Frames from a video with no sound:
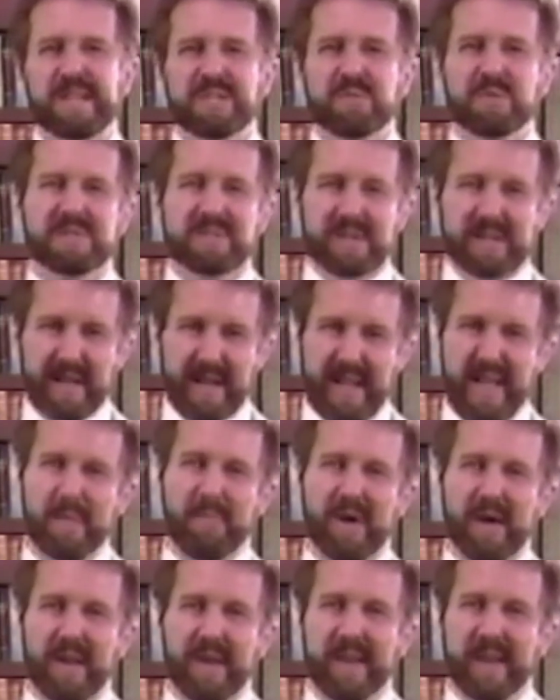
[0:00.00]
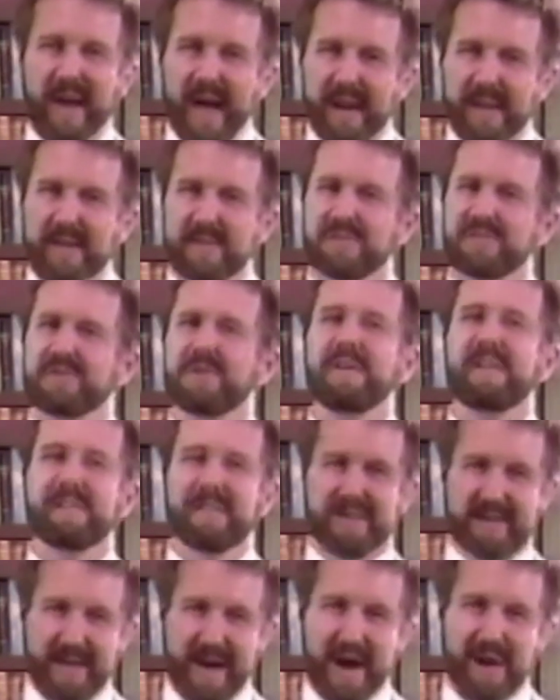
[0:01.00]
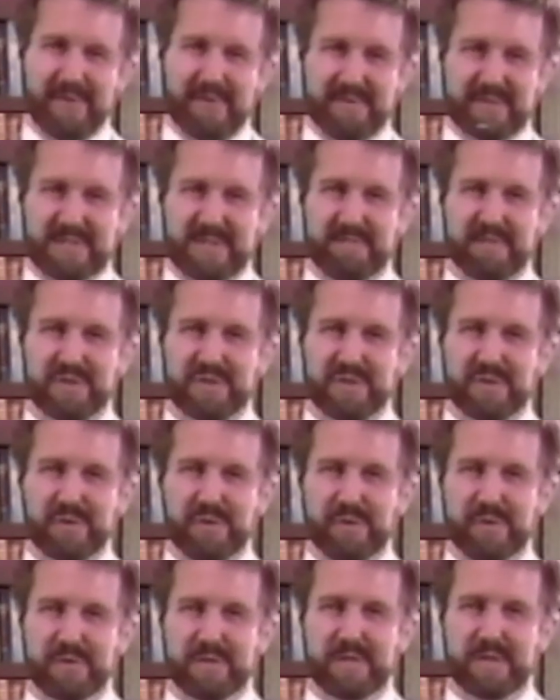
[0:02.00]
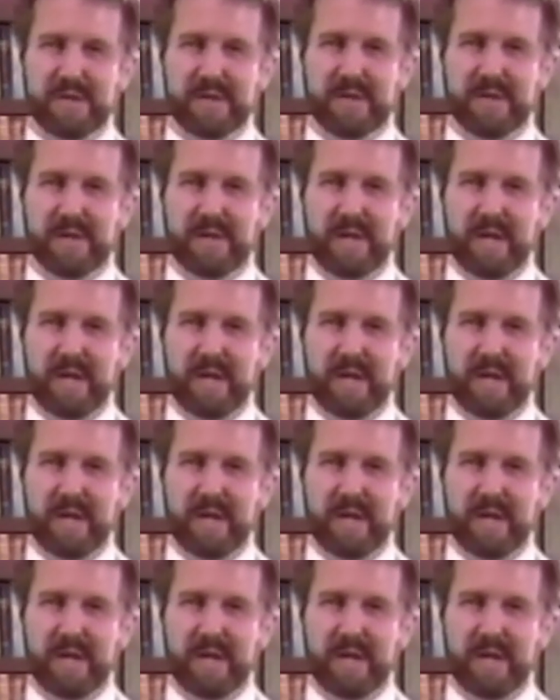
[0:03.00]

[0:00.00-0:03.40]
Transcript: This was a dilemma not concerning the doctrines of the Jews,